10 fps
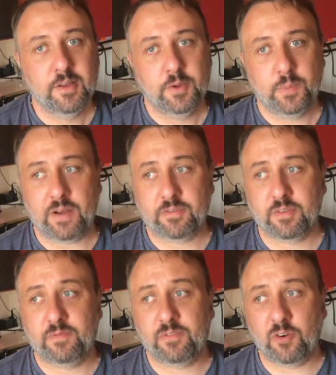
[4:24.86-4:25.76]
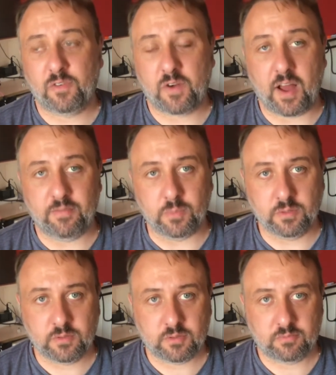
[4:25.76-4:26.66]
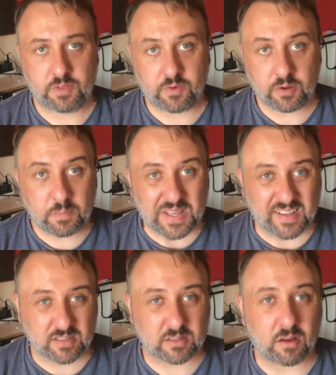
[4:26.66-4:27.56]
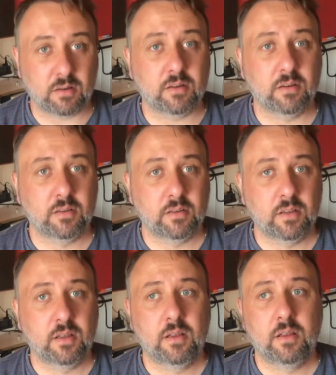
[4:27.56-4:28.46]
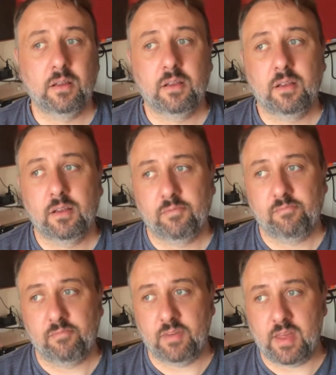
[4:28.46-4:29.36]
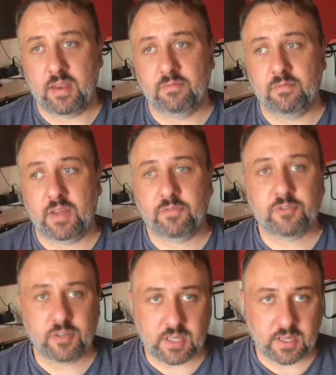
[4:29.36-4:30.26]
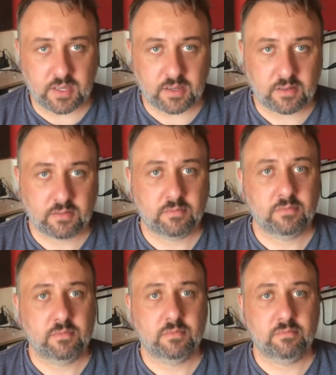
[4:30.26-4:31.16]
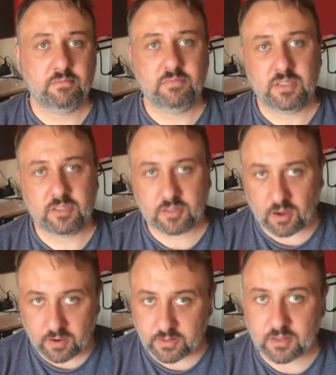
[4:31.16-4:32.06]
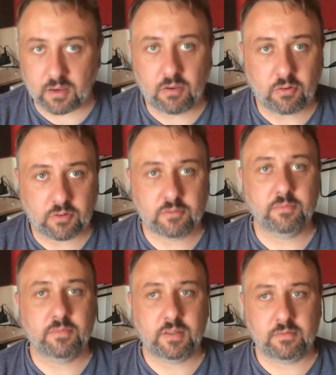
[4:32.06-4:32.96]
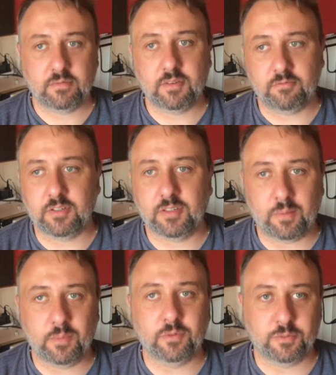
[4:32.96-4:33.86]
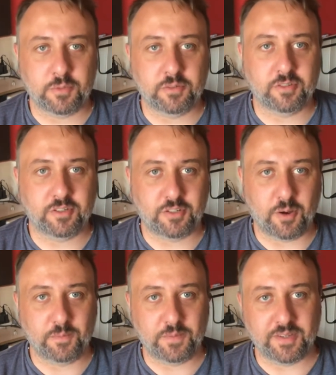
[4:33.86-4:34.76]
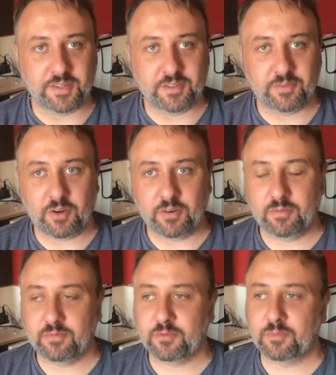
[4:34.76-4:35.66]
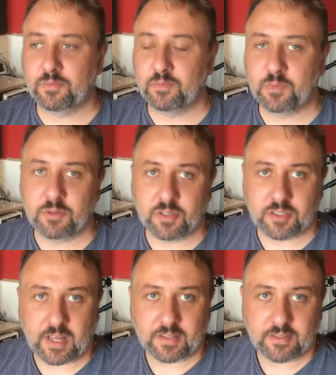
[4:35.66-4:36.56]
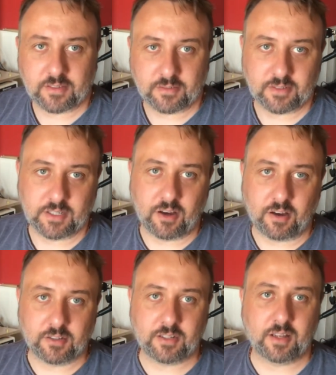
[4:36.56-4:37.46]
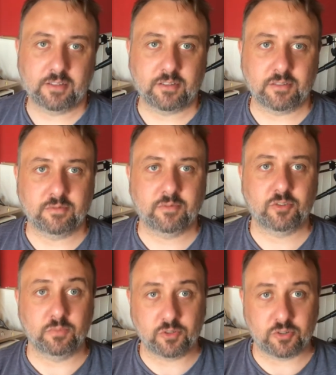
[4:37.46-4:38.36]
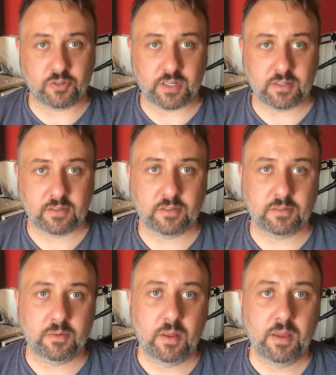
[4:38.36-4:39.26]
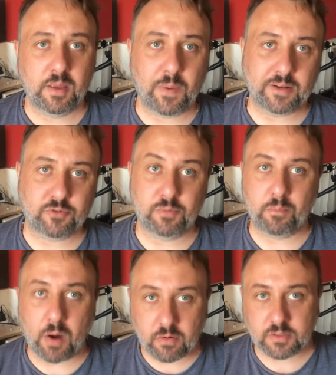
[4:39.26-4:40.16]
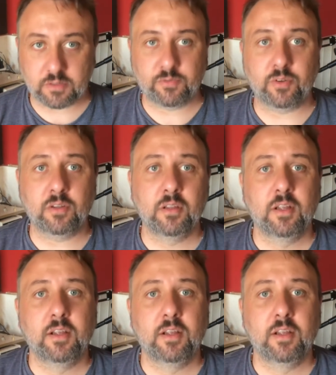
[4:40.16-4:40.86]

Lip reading: But after 4 or 5 months, you've got a bit of stock. And then after a year, you're starting to look something that resembles a music shop. You've got some music stands and guitar stands and some strings and your plectrum box is full.